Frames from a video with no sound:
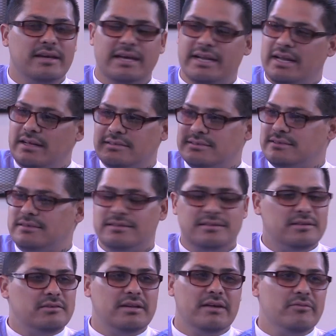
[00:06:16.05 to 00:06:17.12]
And I,
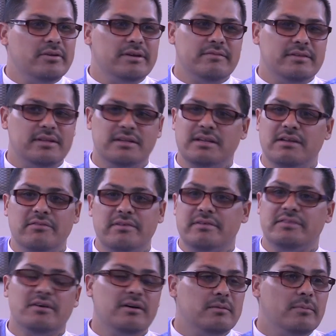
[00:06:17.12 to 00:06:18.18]
you never even, you never
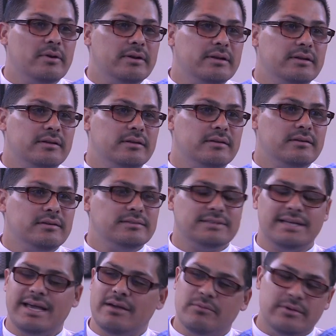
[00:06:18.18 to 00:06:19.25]
even thought about it
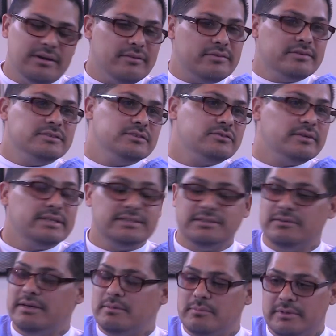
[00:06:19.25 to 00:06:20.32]
say, ah, whatever, you're just crazy, right?